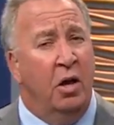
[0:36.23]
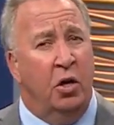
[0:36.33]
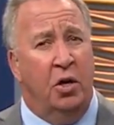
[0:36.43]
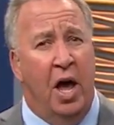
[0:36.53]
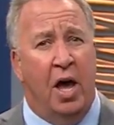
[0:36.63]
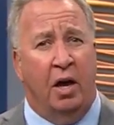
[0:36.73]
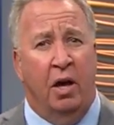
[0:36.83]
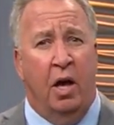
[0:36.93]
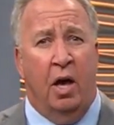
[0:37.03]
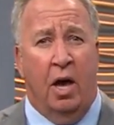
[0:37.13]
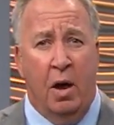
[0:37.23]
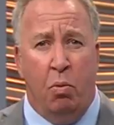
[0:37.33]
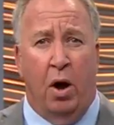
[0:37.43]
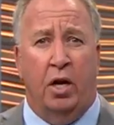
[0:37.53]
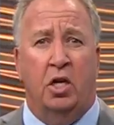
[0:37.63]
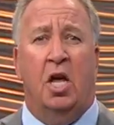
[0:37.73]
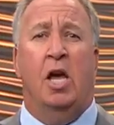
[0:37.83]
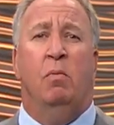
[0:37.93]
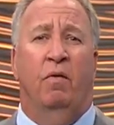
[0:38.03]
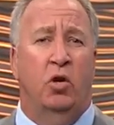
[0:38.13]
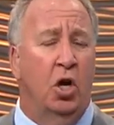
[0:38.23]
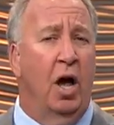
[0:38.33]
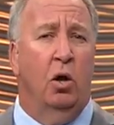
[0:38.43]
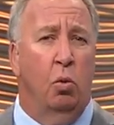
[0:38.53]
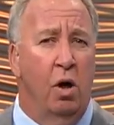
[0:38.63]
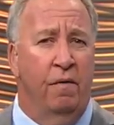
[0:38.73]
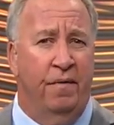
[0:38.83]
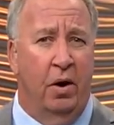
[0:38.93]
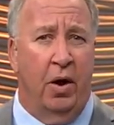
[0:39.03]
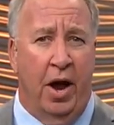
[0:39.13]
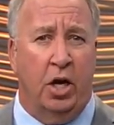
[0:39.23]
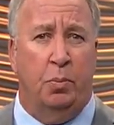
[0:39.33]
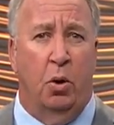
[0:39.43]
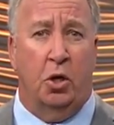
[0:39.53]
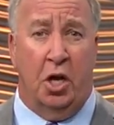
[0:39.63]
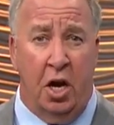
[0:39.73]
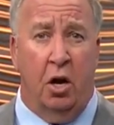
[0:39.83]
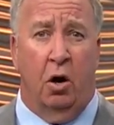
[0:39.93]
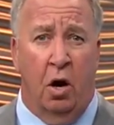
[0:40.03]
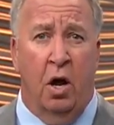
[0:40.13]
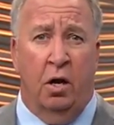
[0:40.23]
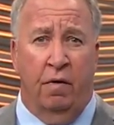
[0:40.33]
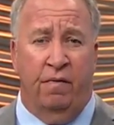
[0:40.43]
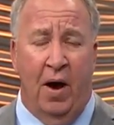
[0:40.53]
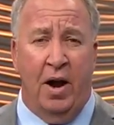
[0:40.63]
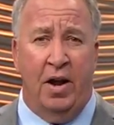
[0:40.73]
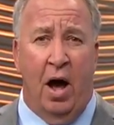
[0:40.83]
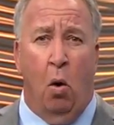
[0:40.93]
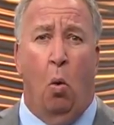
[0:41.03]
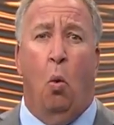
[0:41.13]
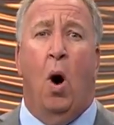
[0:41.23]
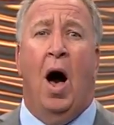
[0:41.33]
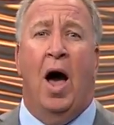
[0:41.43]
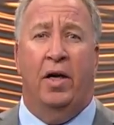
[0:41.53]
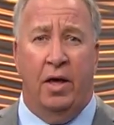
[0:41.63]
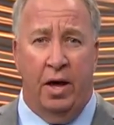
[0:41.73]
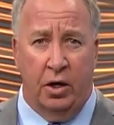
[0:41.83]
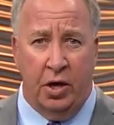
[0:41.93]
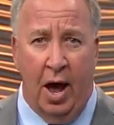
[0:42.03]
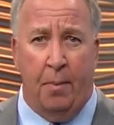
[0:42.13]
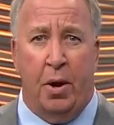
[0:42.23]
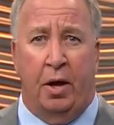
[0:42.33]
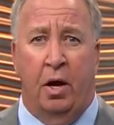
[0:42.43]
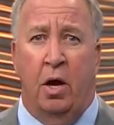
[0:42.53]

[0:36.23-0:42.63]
Today, he brought a team of child welfare experts here to find out why that is happening.